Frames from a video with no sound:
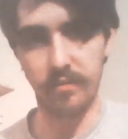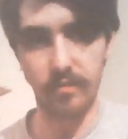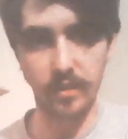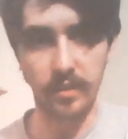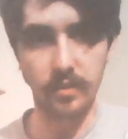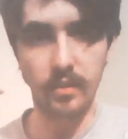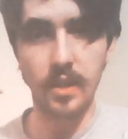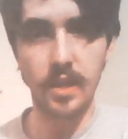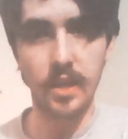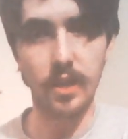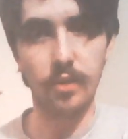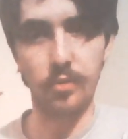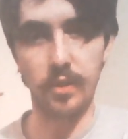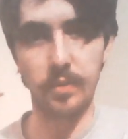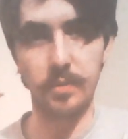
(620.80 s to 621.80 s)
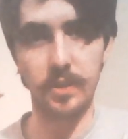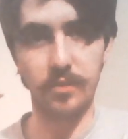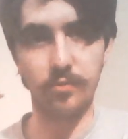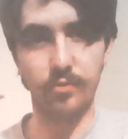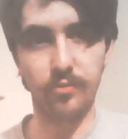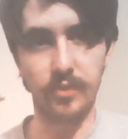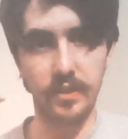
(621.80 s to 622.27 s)
the incredibly
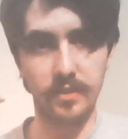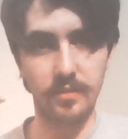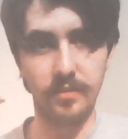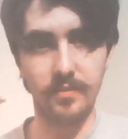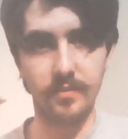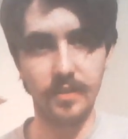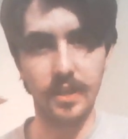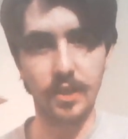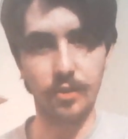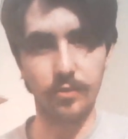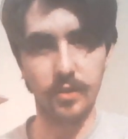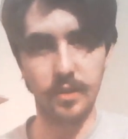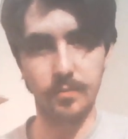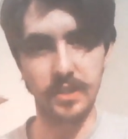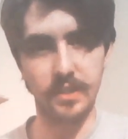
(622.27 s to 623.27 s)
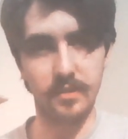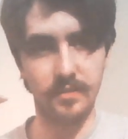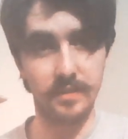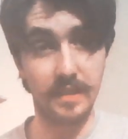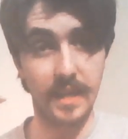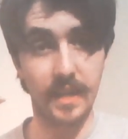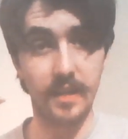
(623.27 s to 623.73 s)
fit, incredibly
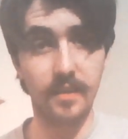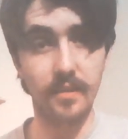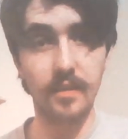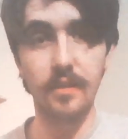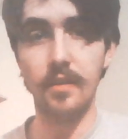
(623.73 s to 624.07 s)
athletic